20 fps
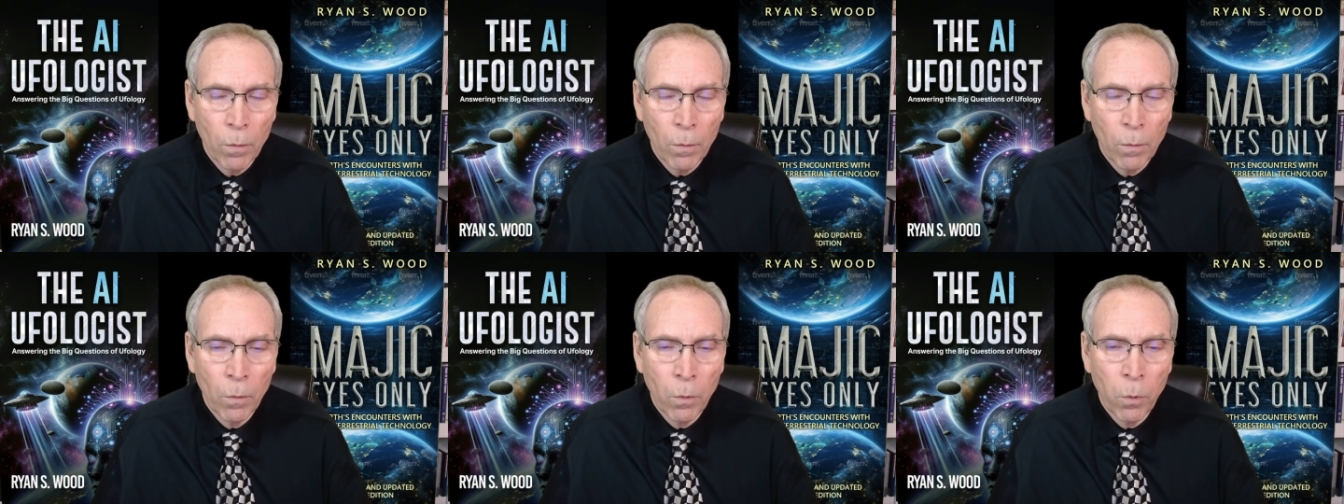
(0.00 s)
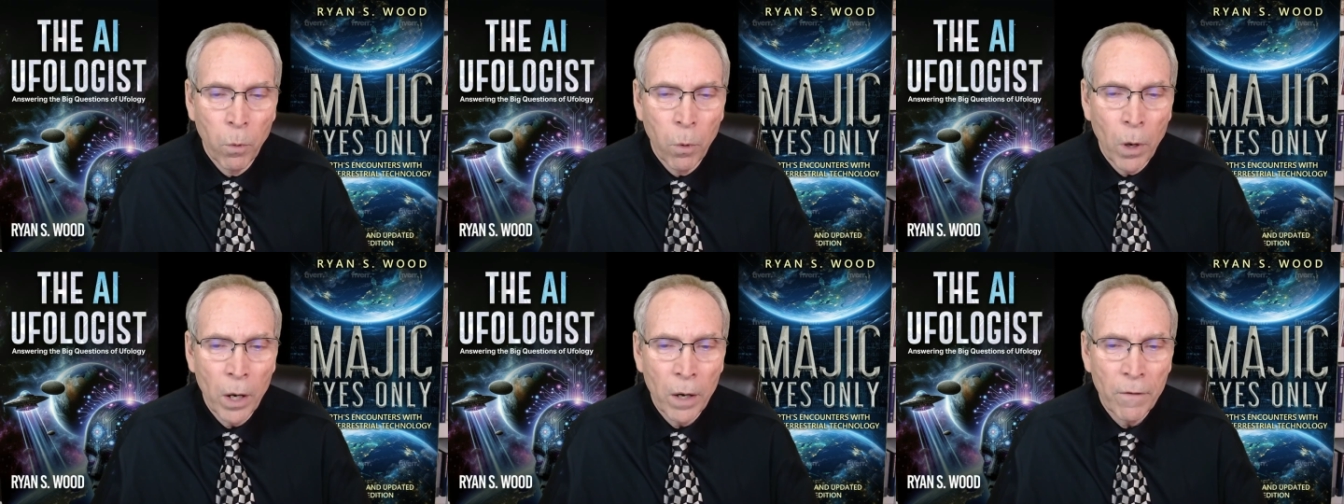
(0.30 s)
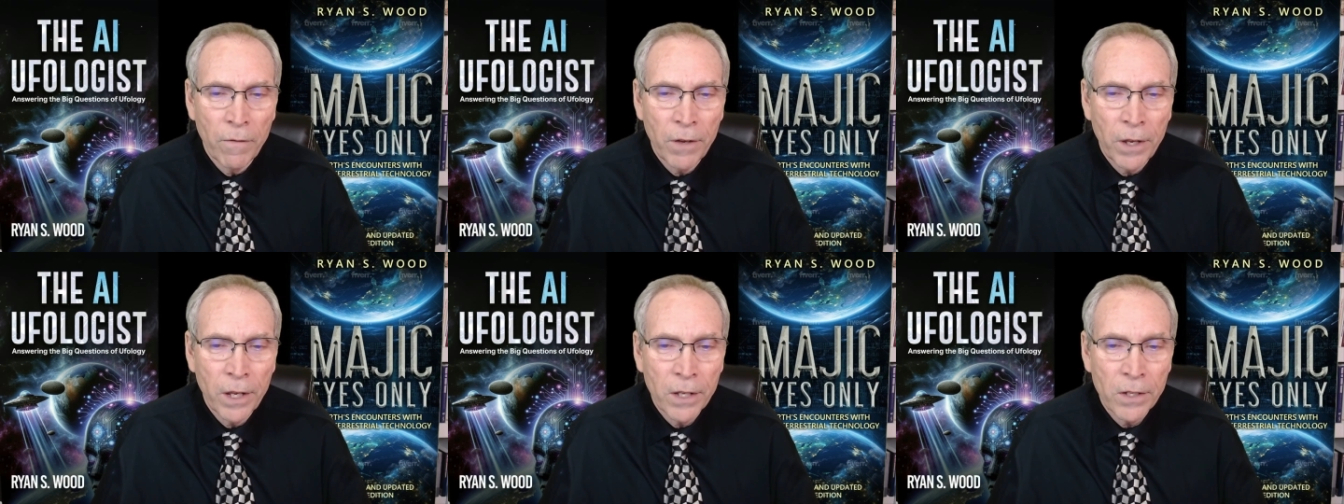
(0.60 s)
one of
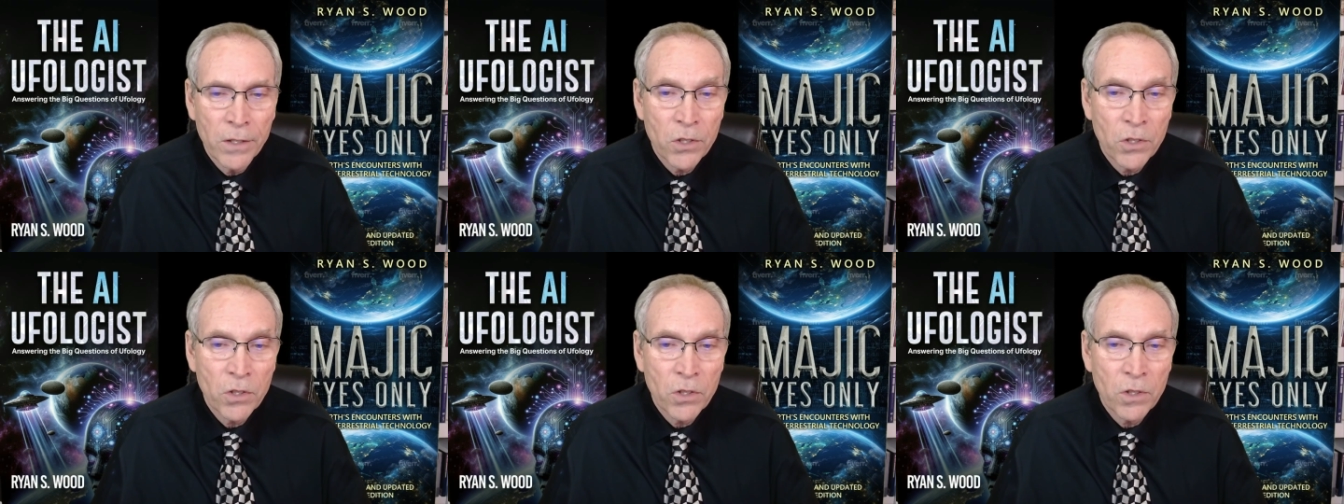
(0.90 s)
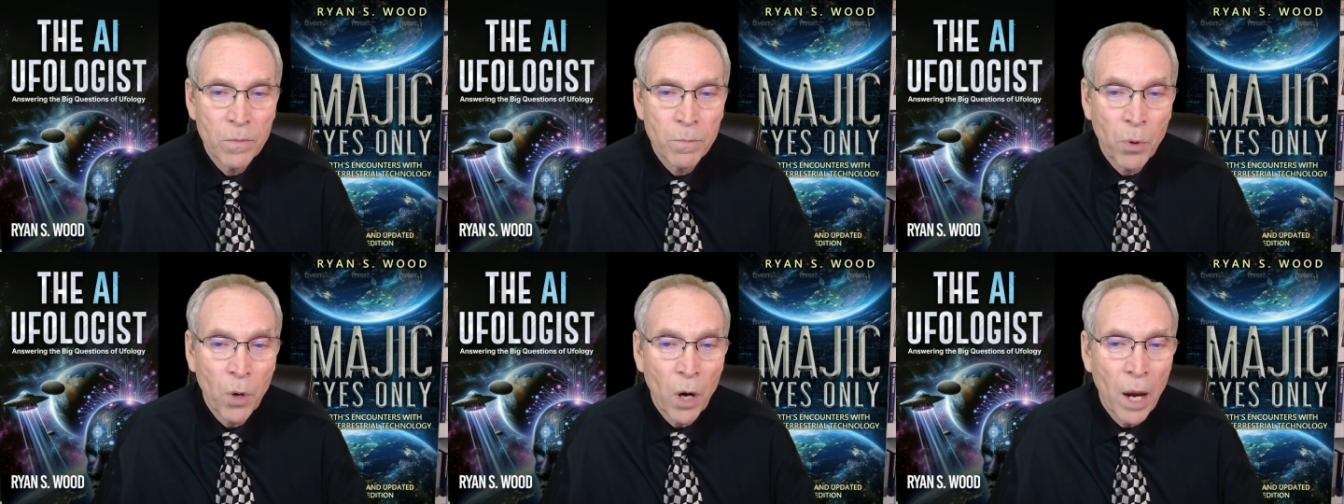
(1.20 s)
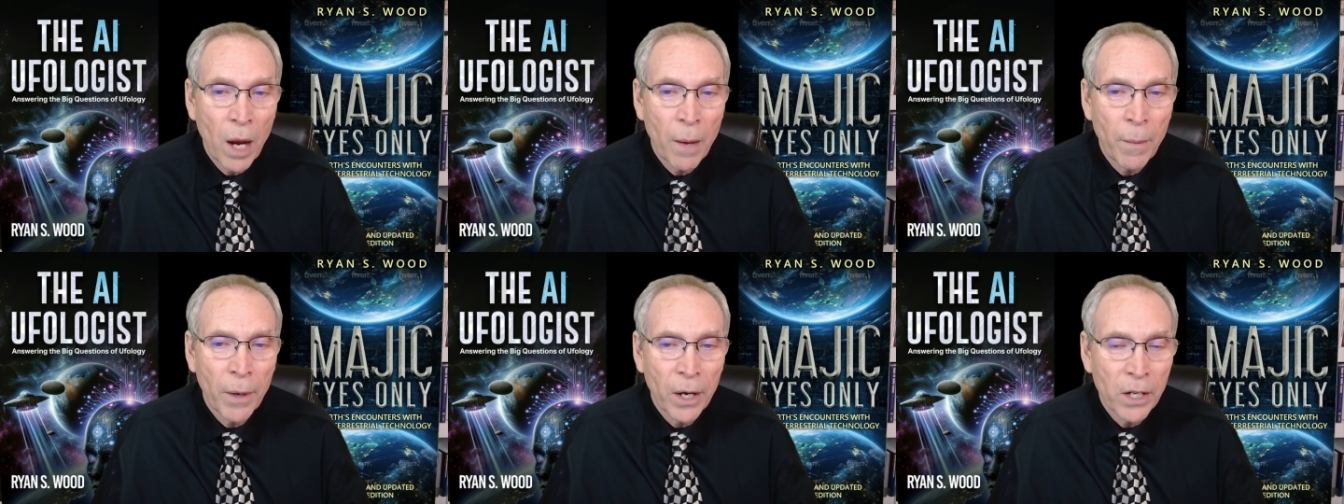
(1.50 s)
his
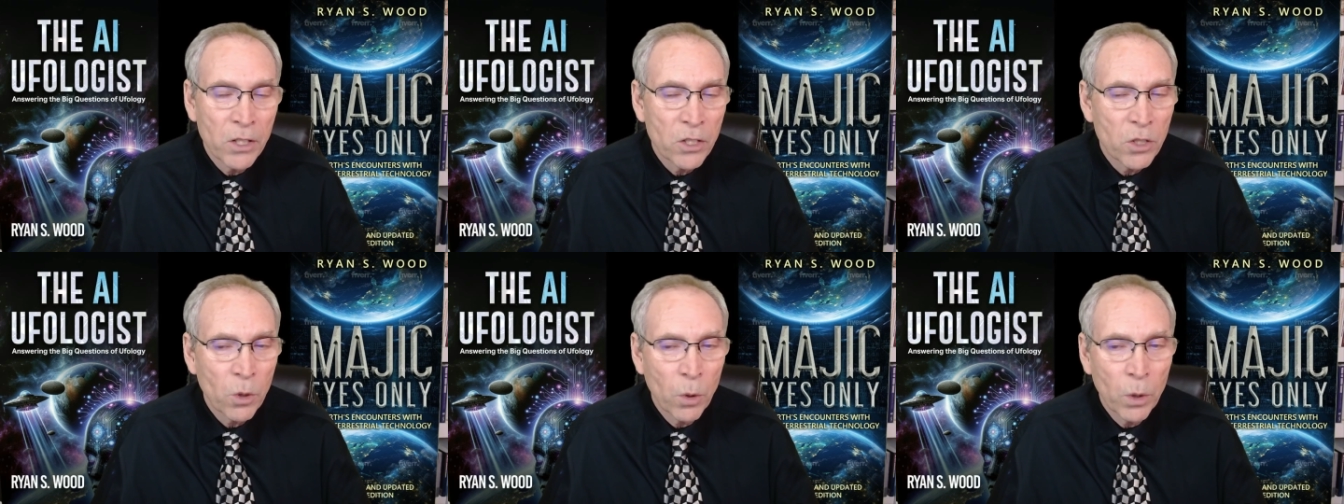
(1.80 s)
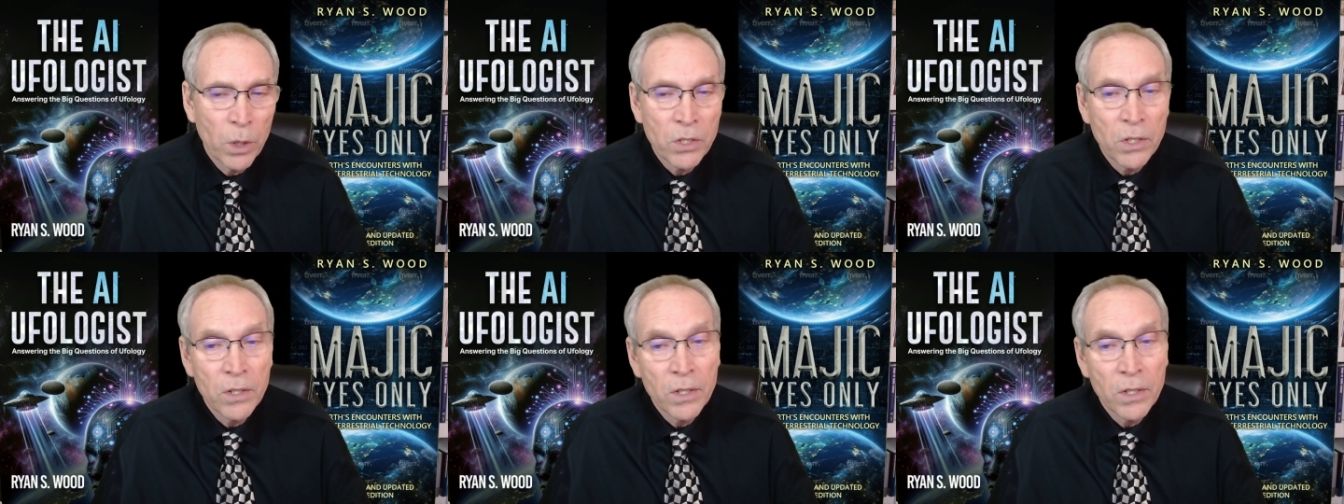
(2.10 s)
primary sources